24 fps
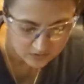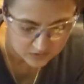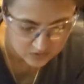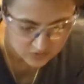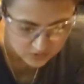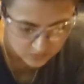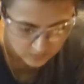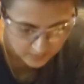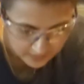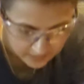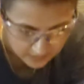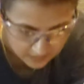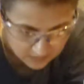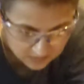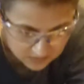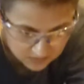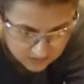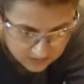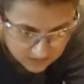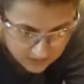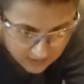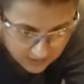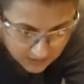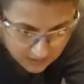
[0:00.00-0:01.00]
So I can
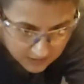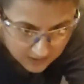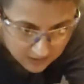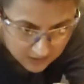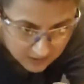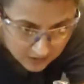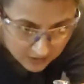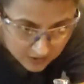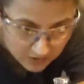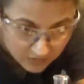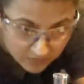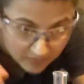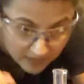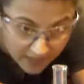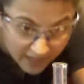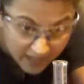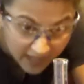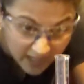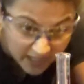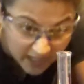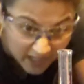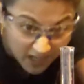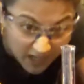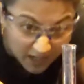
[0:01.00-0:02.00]
see here
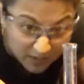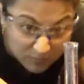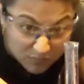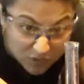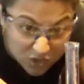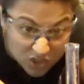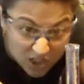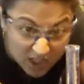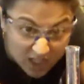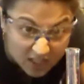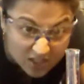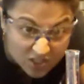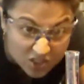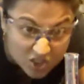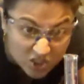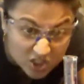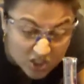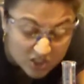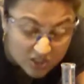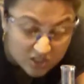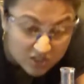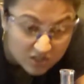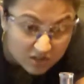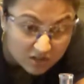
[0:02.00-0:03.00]
that I'm just
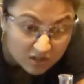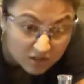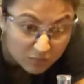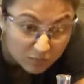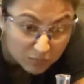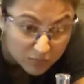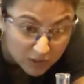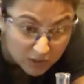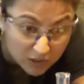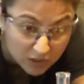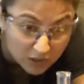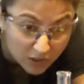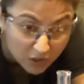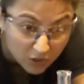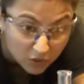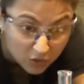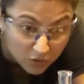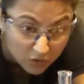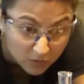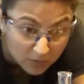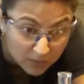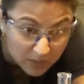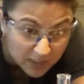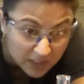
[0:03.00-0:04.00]
below
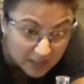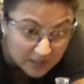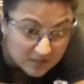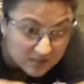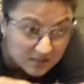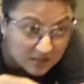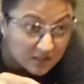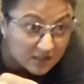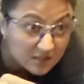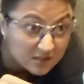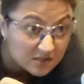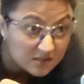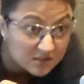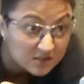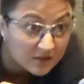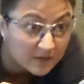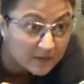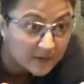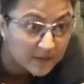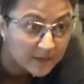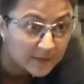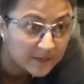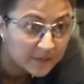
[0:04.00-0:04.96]
the meniscus.